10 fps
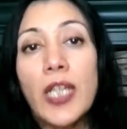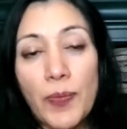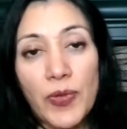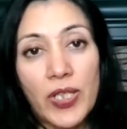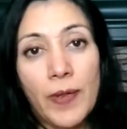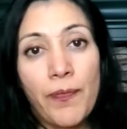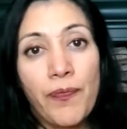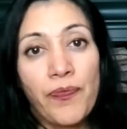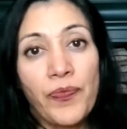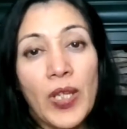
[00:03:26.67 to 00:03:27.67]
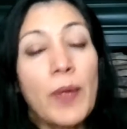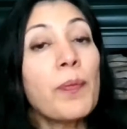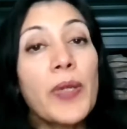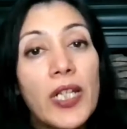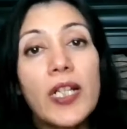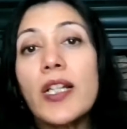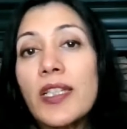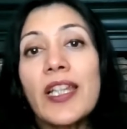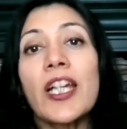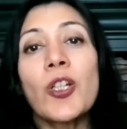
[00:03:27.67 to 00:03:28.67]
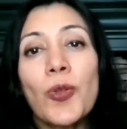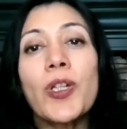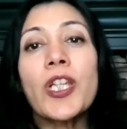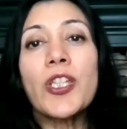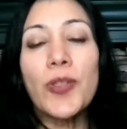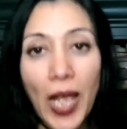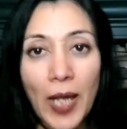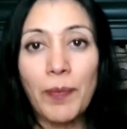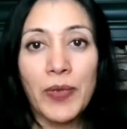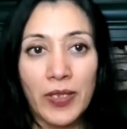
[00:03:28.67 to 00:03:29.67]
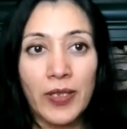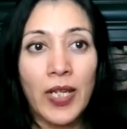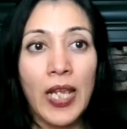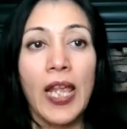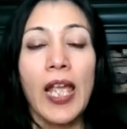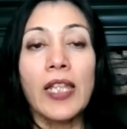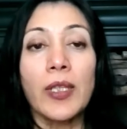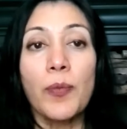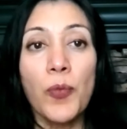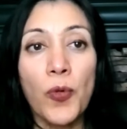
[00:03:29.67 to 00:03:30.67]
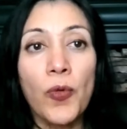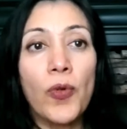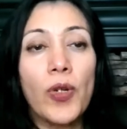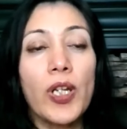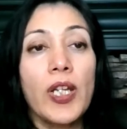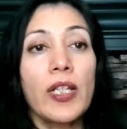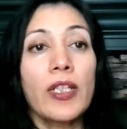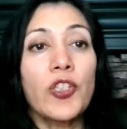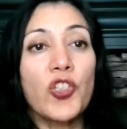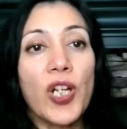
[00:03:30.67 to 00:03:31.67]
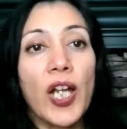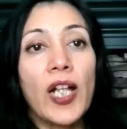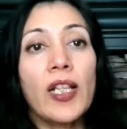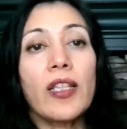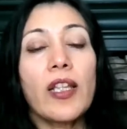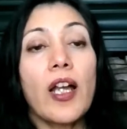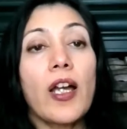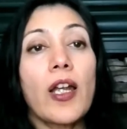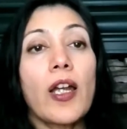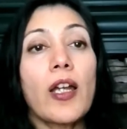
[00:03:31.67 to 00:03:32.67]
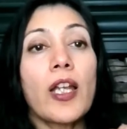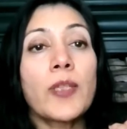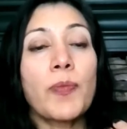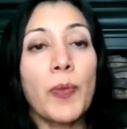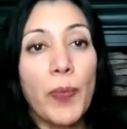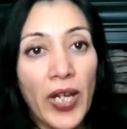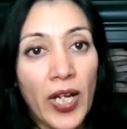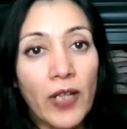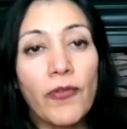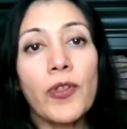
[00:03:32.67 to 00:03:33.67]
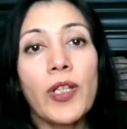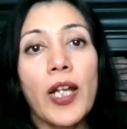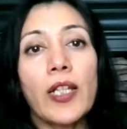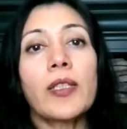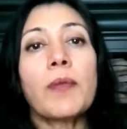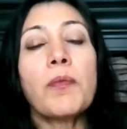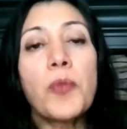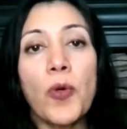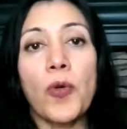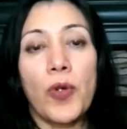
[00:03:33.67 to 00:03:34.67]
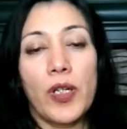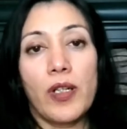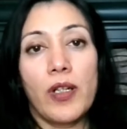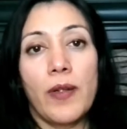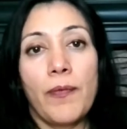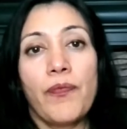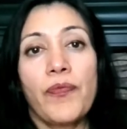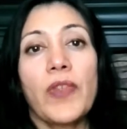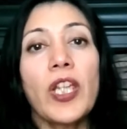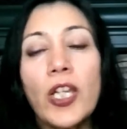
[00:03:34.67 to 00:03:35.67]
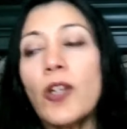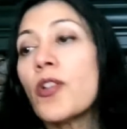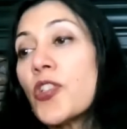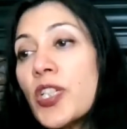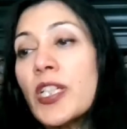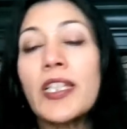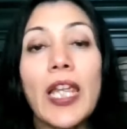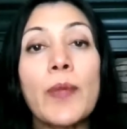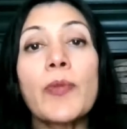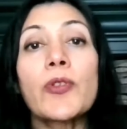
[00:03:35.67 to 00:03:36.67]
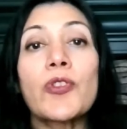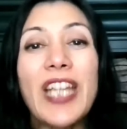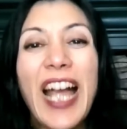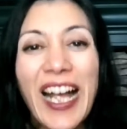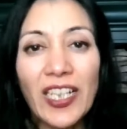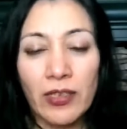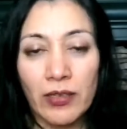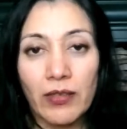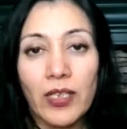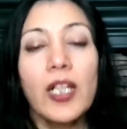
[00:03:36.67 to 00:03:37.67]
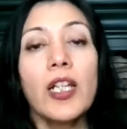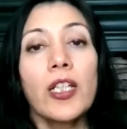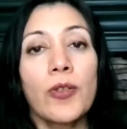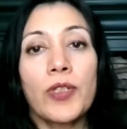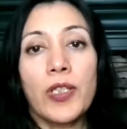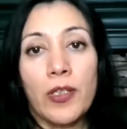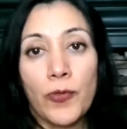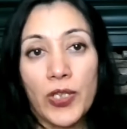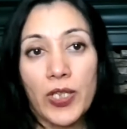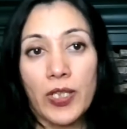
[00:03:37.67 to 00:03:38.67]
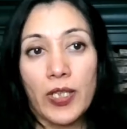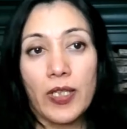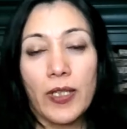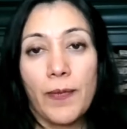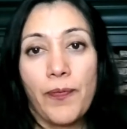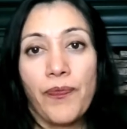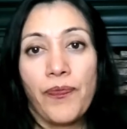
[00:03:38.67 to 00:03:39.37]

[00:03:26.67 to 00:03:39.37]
dips because they are going to happen. And the more the child is prepared for that, the more he or she is able to tackle those adversities.